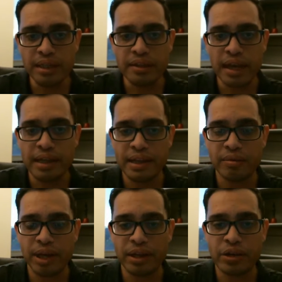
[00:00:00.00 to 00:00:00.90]
And then
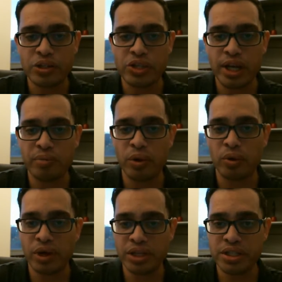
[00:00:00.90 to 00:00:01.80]
right here, set up your
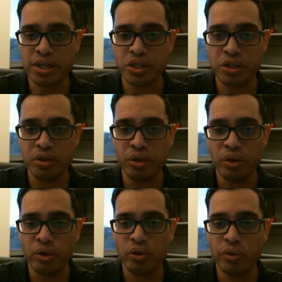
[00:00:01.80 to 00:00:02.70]
orientation.
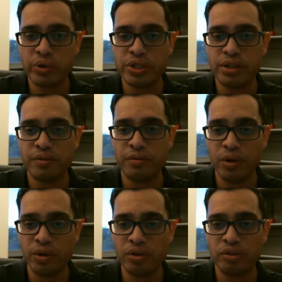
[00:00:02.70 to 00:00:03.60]
Who is in the
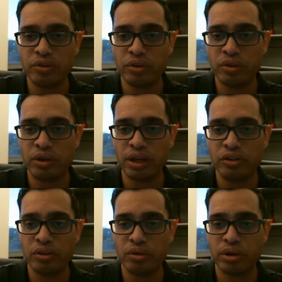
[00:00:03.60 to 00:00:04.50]
focus? Okay,
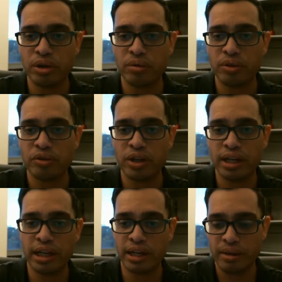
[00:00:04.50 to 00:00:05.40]
so here we're setting
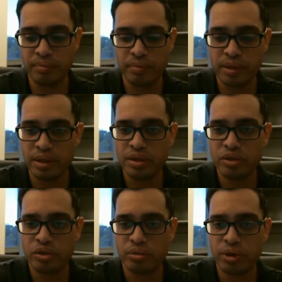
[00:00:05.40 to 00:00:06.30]
it up.
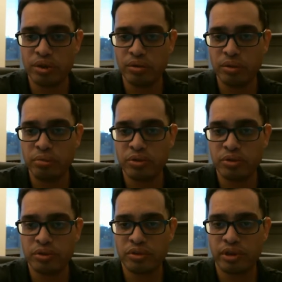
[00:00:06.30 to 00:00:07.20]
So we're going to,
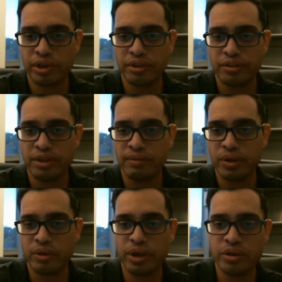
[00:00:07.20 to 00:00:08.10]
7th
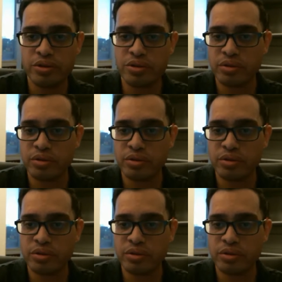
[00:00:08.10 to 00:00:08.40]
graders.